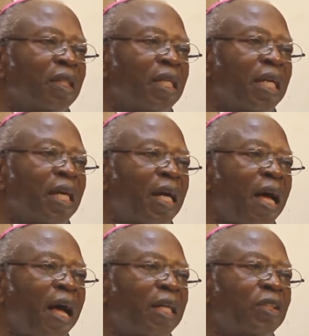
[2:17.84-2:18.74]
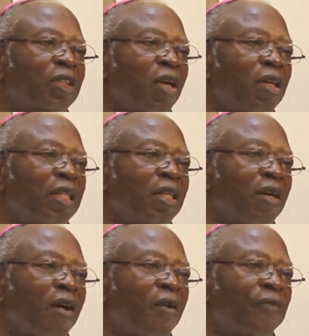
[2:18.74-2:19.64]
in her journey
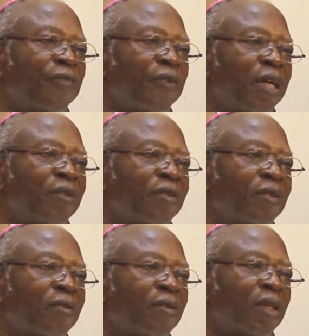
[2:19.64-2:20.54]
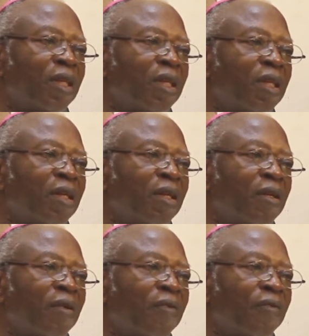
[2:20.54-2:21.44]
of faith
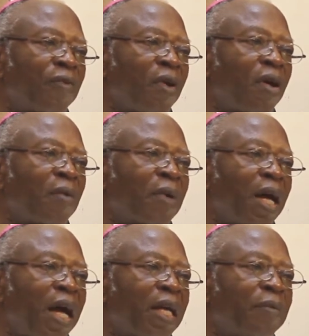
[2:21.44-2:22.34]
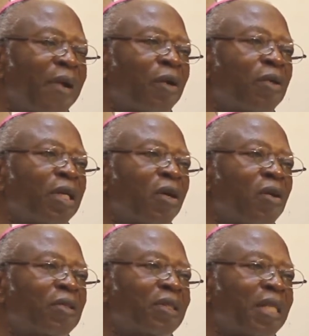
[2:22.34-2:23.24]
from her Immaculate
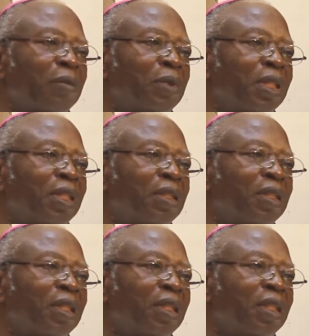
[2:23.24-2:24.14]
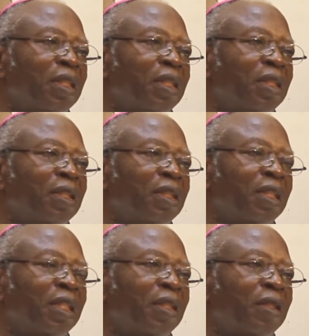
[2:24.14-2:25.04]
Conception
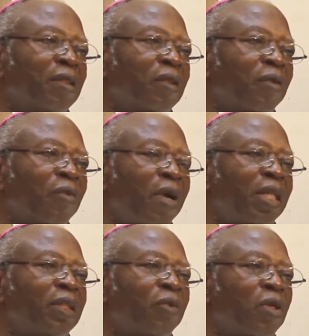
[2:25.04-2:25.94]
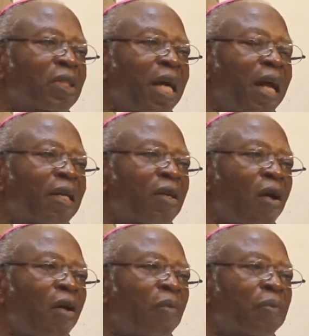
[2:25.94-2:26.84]
till when she was carried
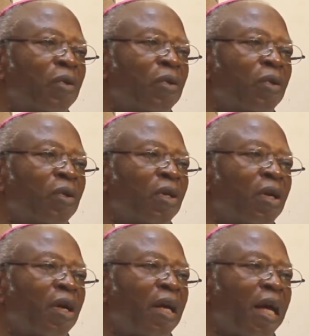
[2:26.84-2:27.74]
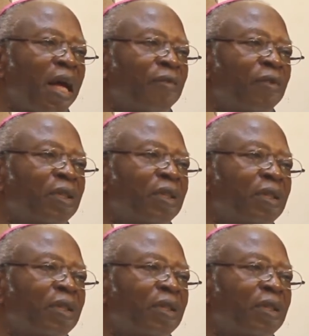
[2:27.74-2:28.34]
up to heaven.